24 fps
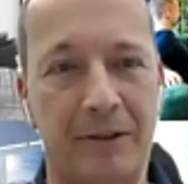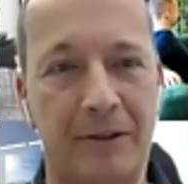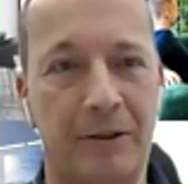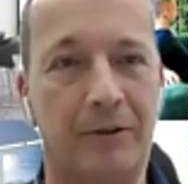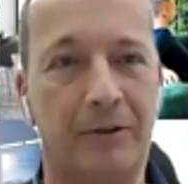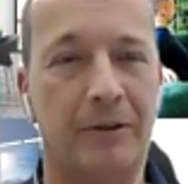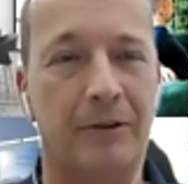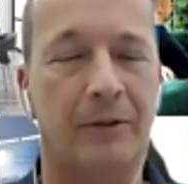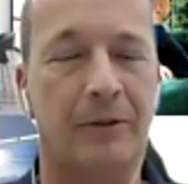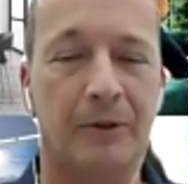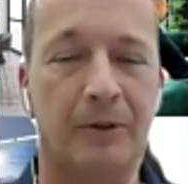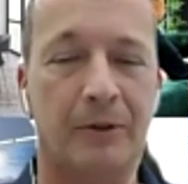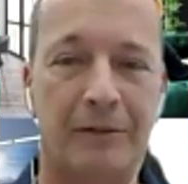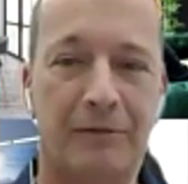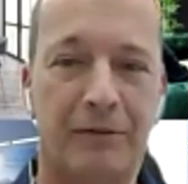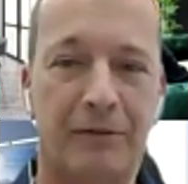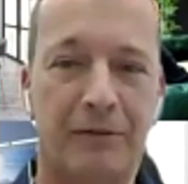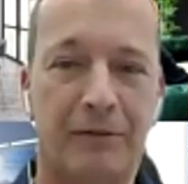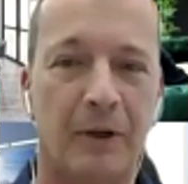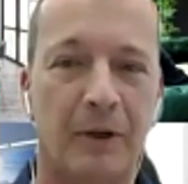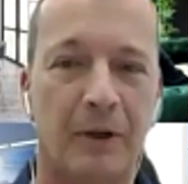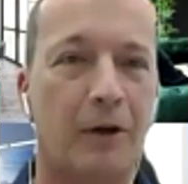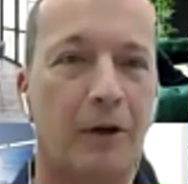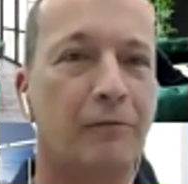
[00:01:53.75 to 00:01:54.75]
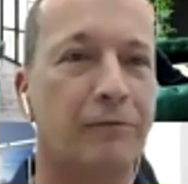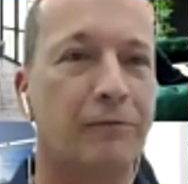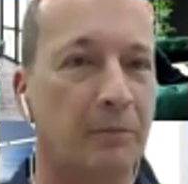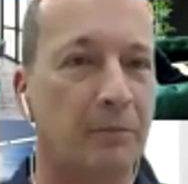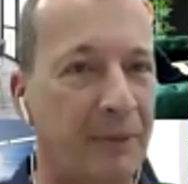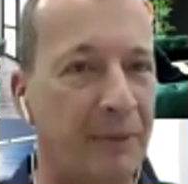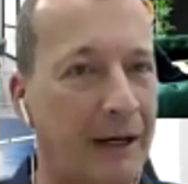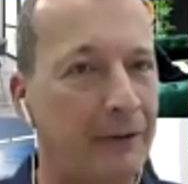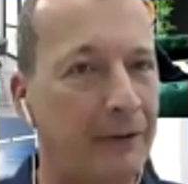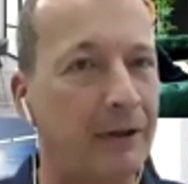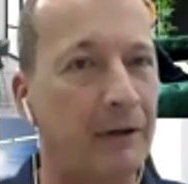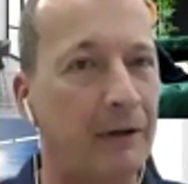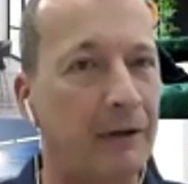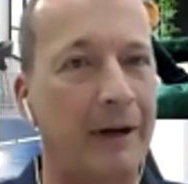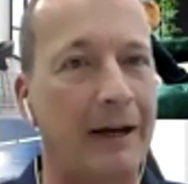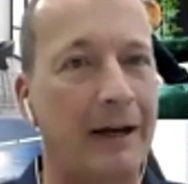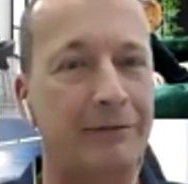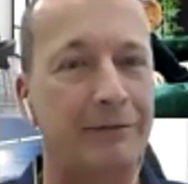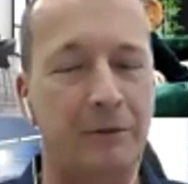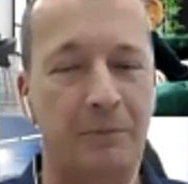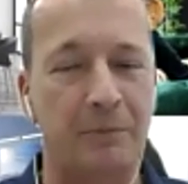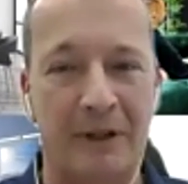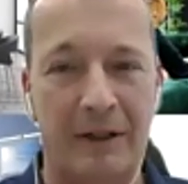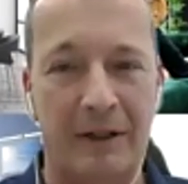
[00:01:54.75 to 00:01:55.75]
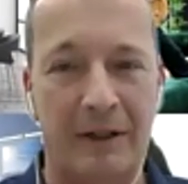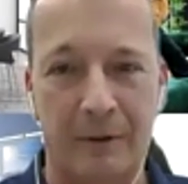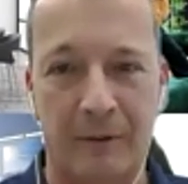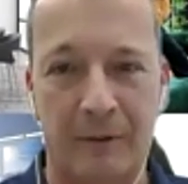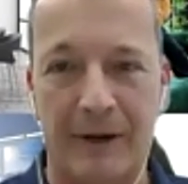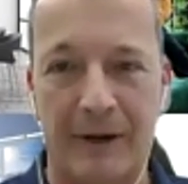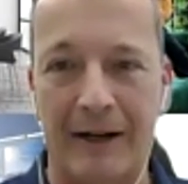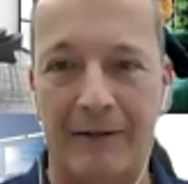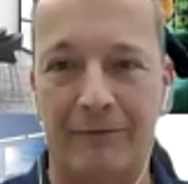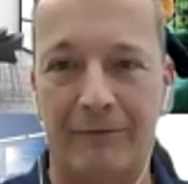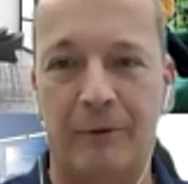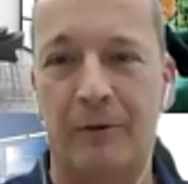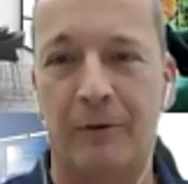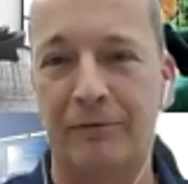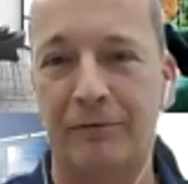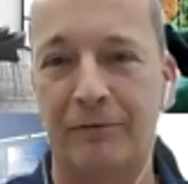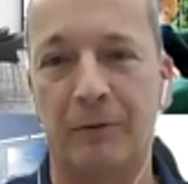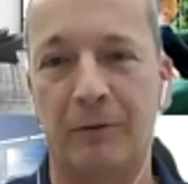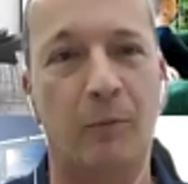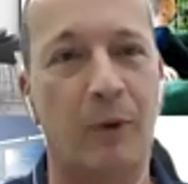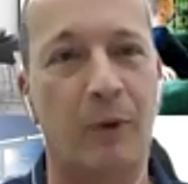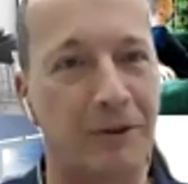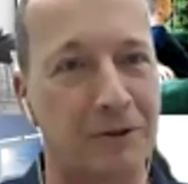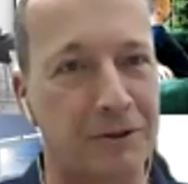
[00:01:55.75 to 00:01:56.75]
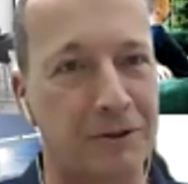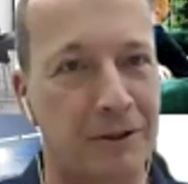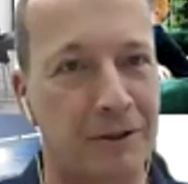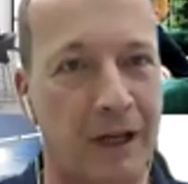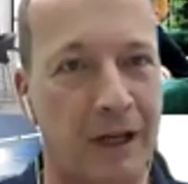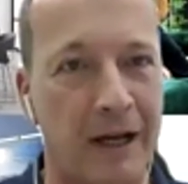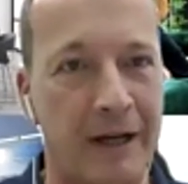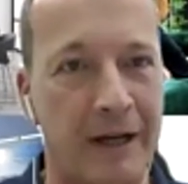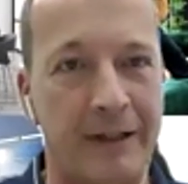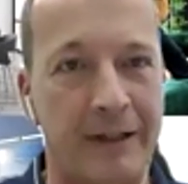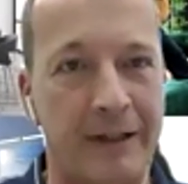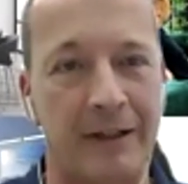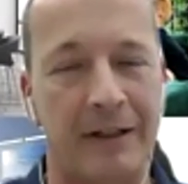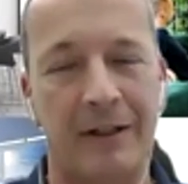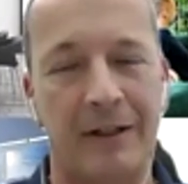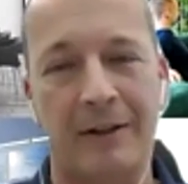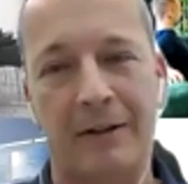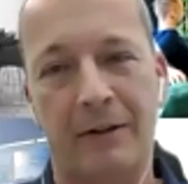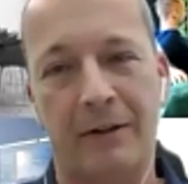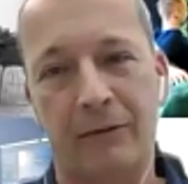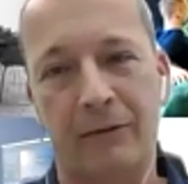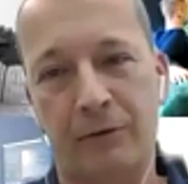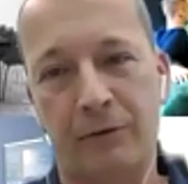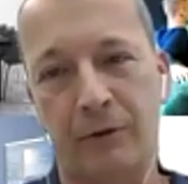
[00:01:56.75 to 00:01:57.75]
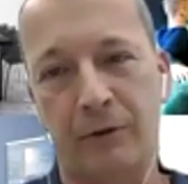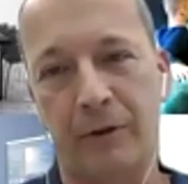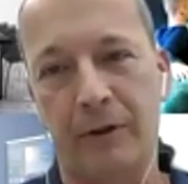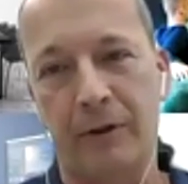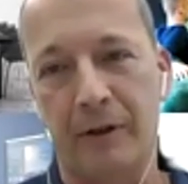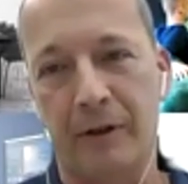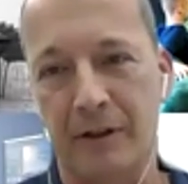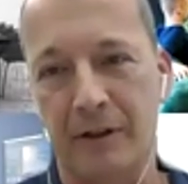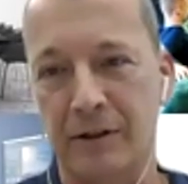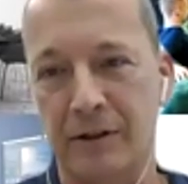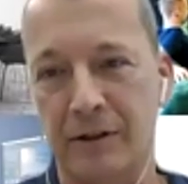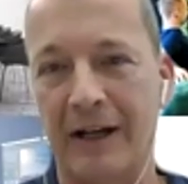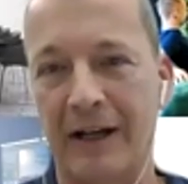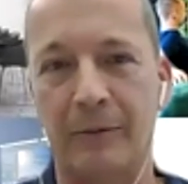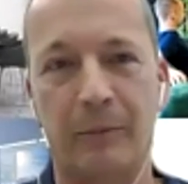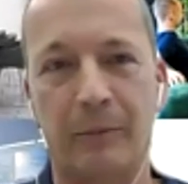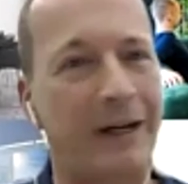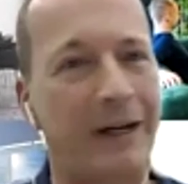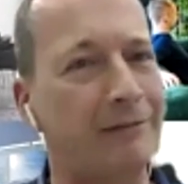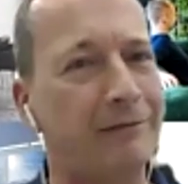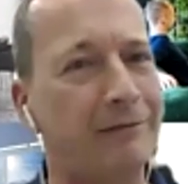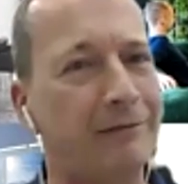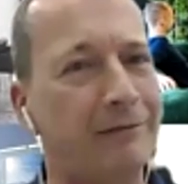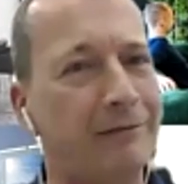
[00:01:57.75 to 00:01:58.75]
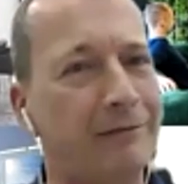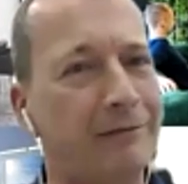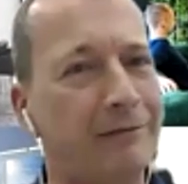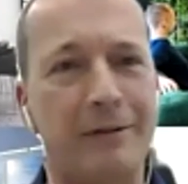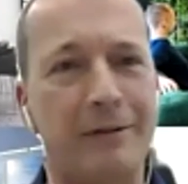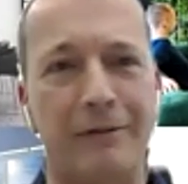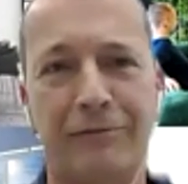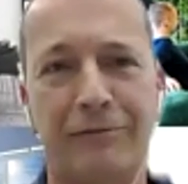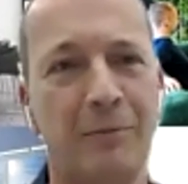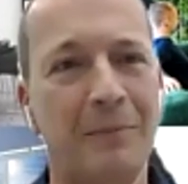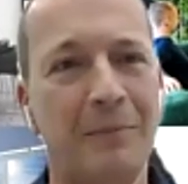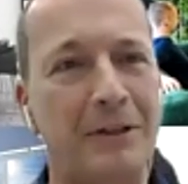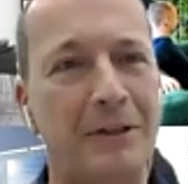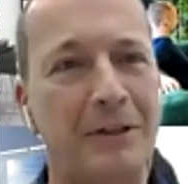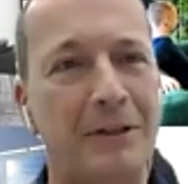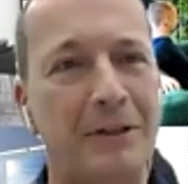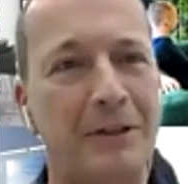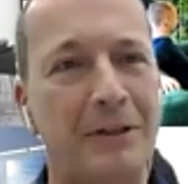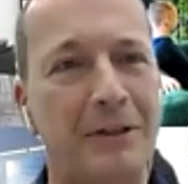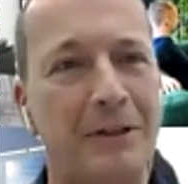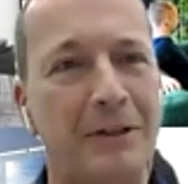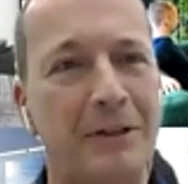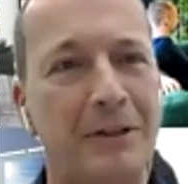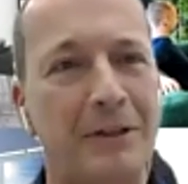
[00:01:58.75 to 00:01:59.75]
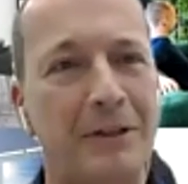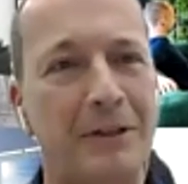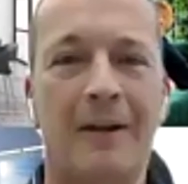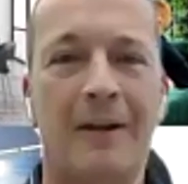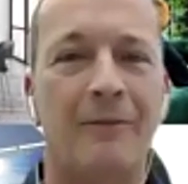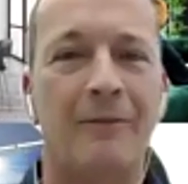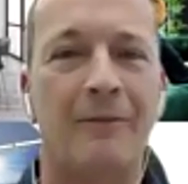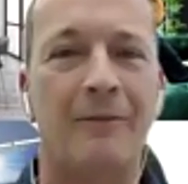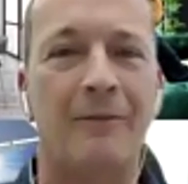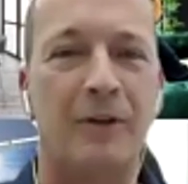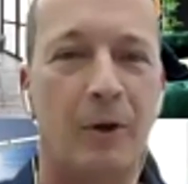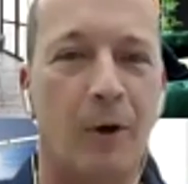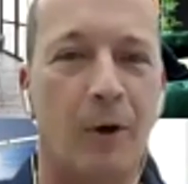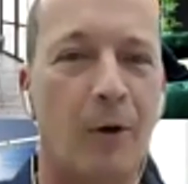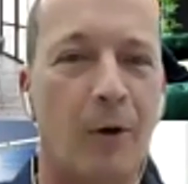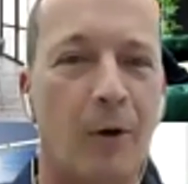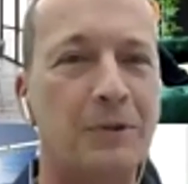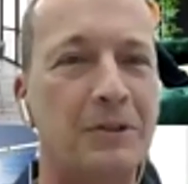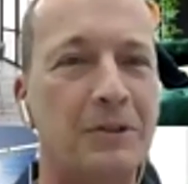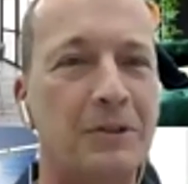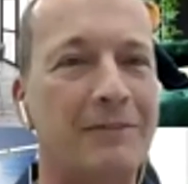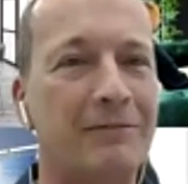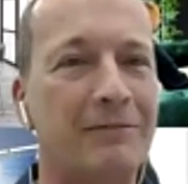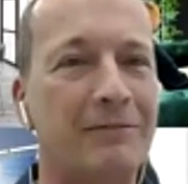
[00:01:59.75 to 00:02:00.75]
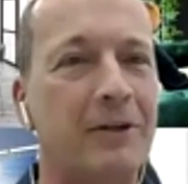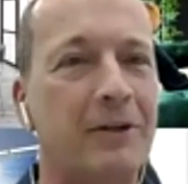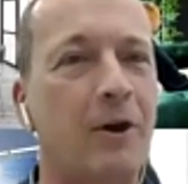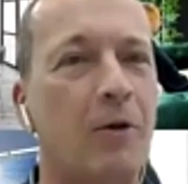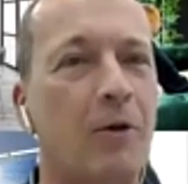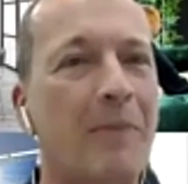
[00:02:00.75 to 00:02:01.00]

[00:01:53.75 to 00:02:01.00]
or if you want to go from paragraph to paragraph, or from one slide to the other slide, whatever information you're sharing, you always have to go